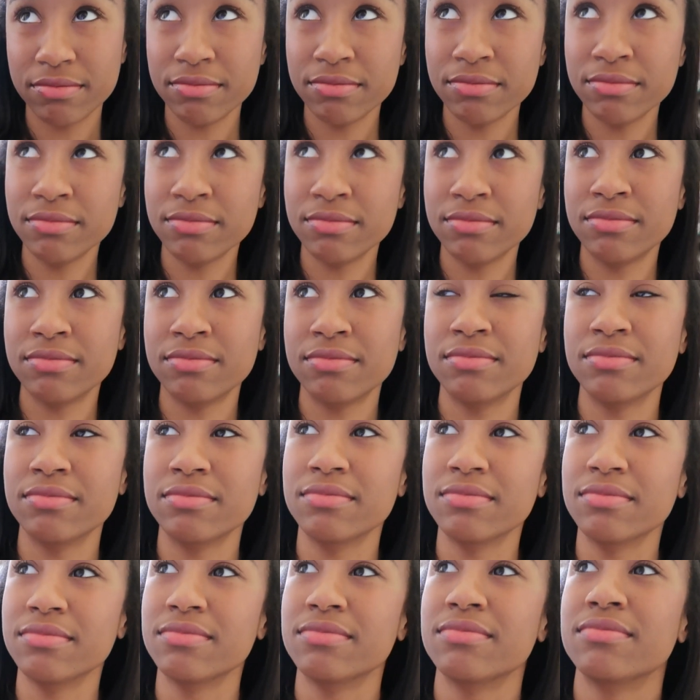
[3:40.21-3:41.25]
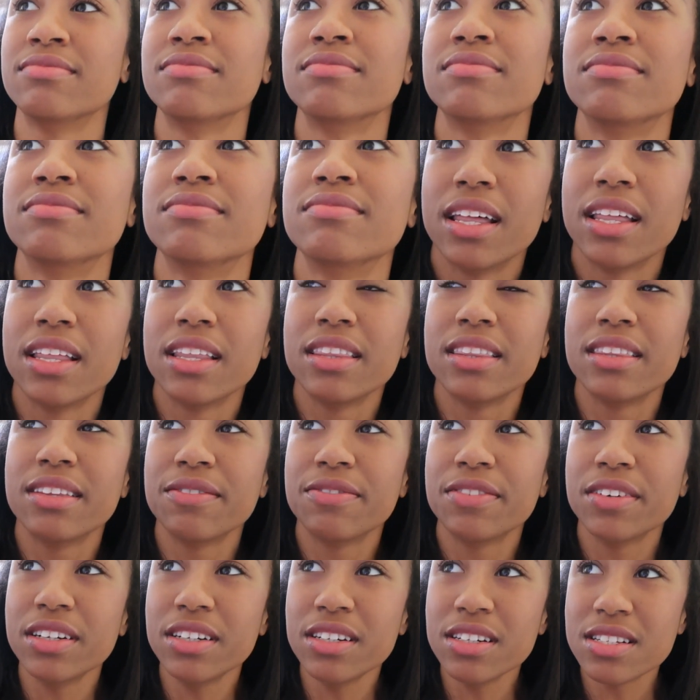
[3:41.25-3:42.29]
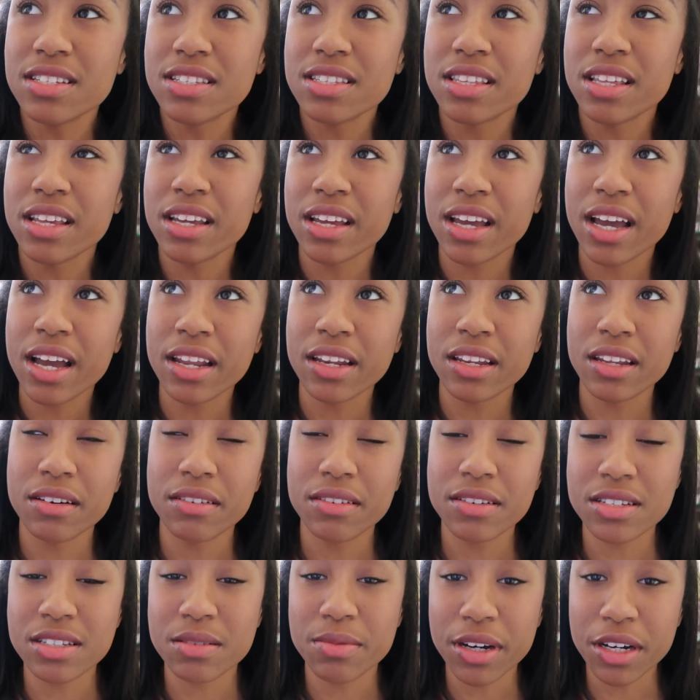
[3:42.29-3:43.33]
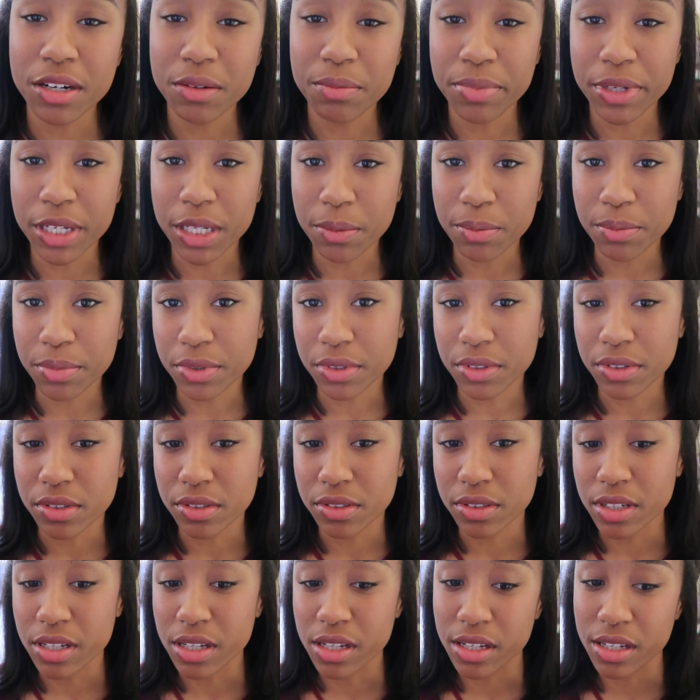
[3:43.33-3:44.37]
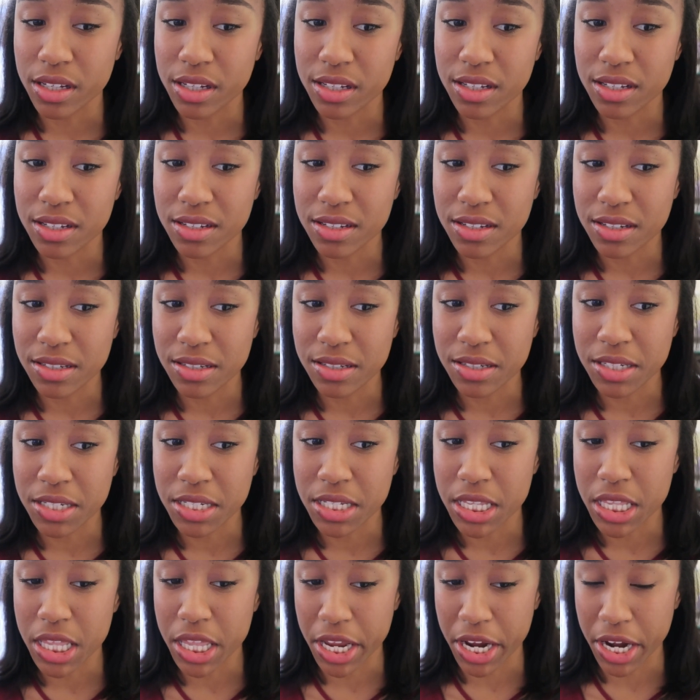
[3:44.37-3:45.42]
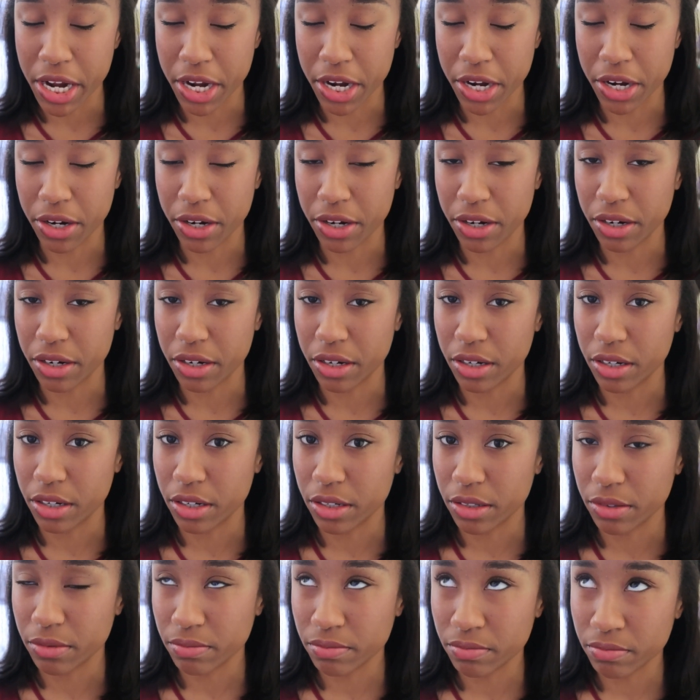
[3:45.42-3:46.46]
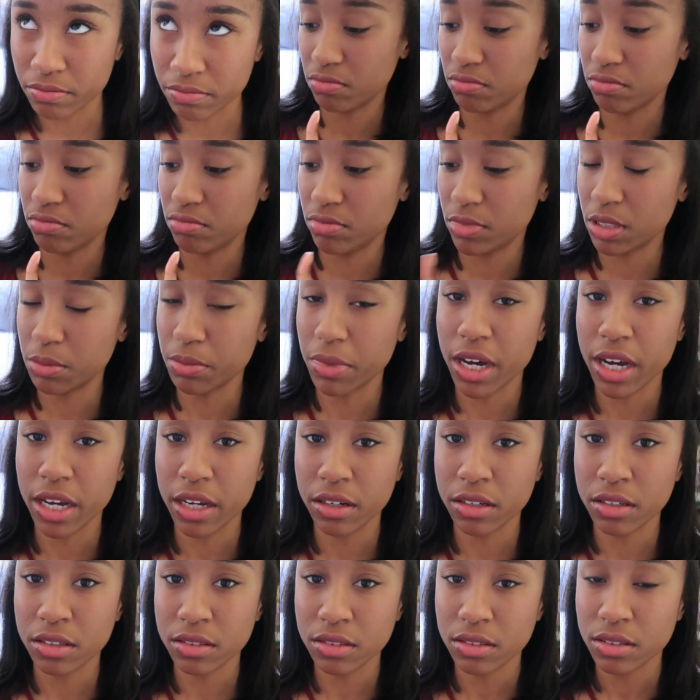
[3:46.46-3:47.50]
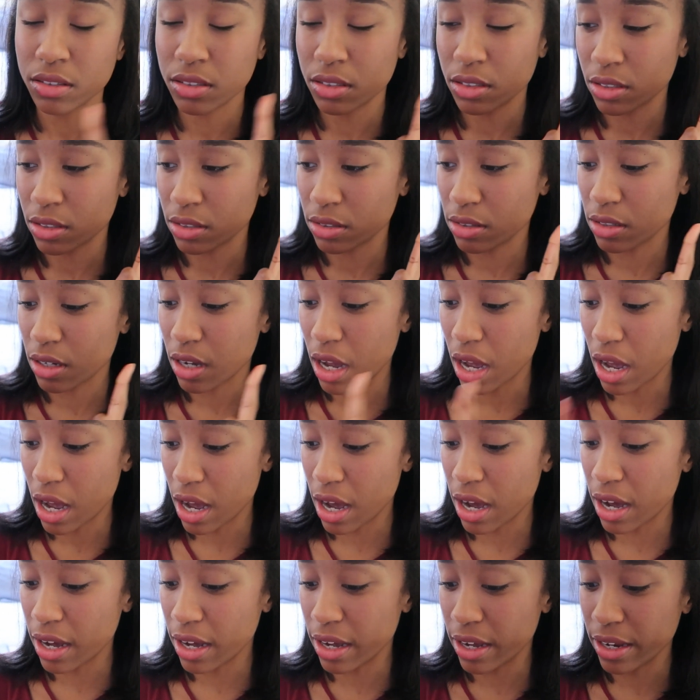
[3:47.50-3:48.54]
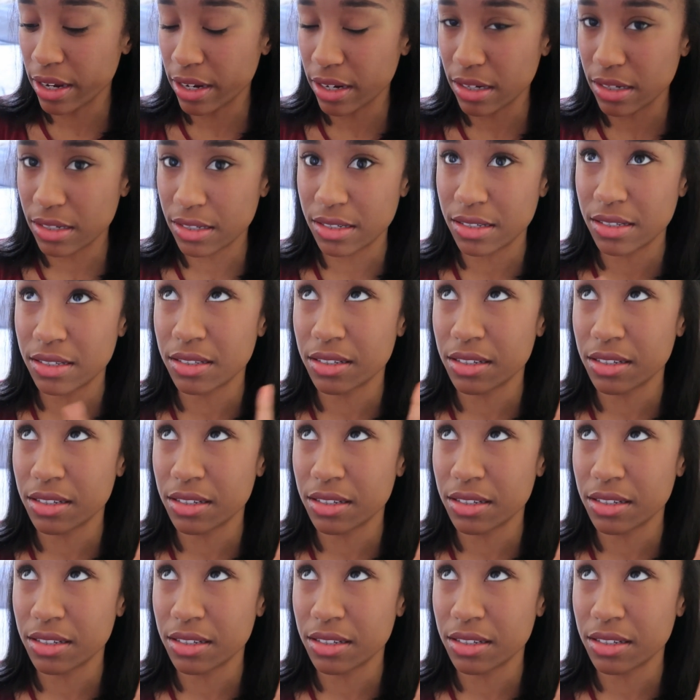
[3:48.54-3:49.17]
The first thing I notice about people is their smile, eyes,